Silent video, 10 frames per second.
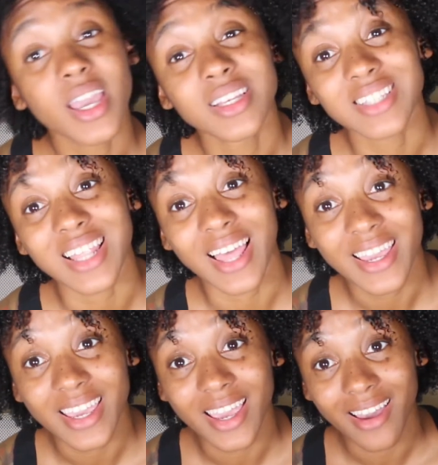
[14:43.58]
is I
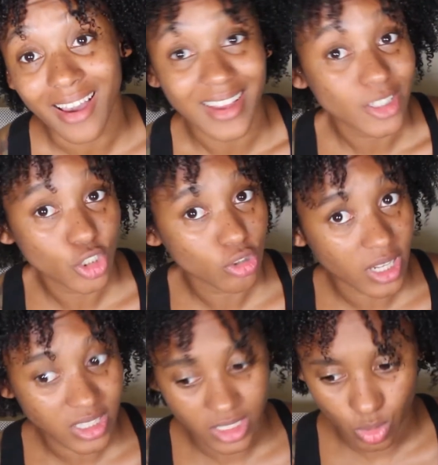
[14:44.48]
like it. I do
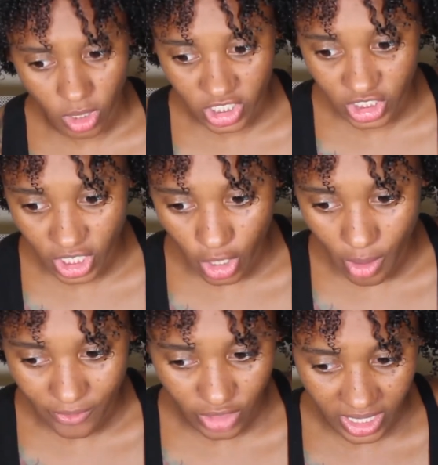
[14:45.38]
like this wash and go.
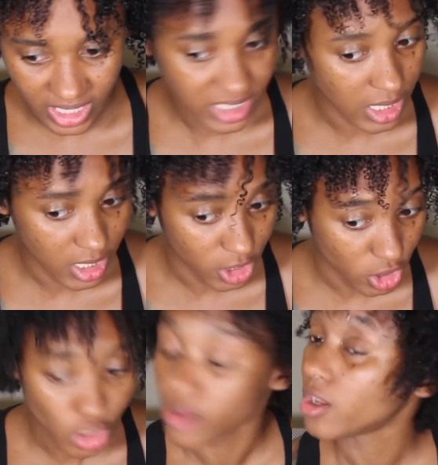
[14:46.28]
I feel like it's
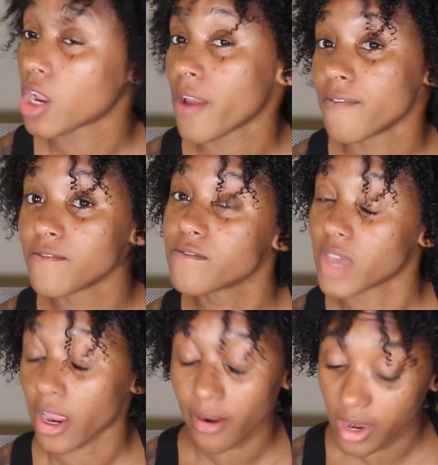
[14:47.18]
a
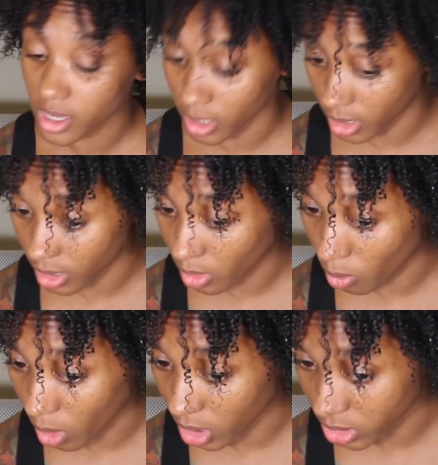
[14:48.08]
very good
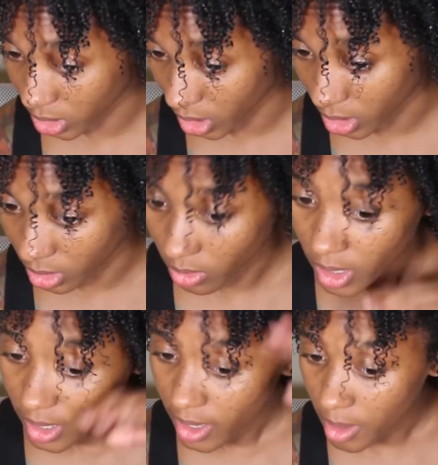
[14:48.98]
wash and go.
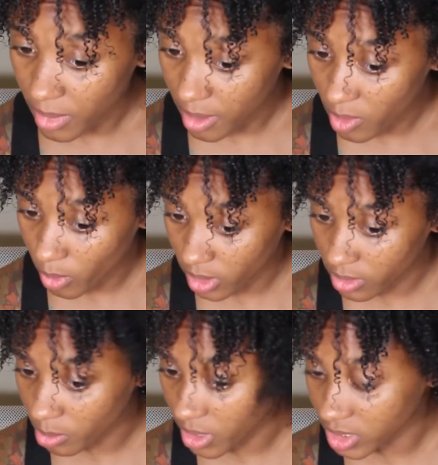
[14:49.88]
It may be one
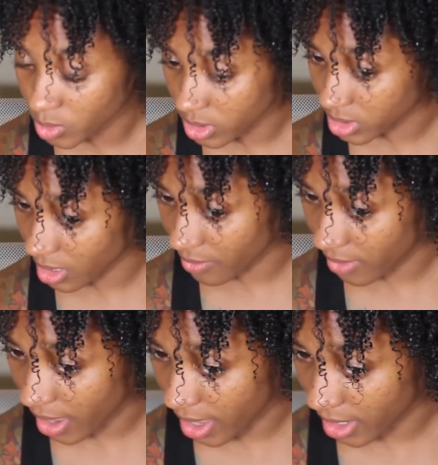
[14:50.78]
of the best ones that I've
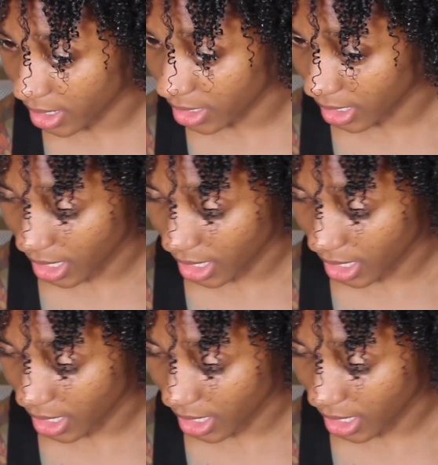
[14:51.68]
had in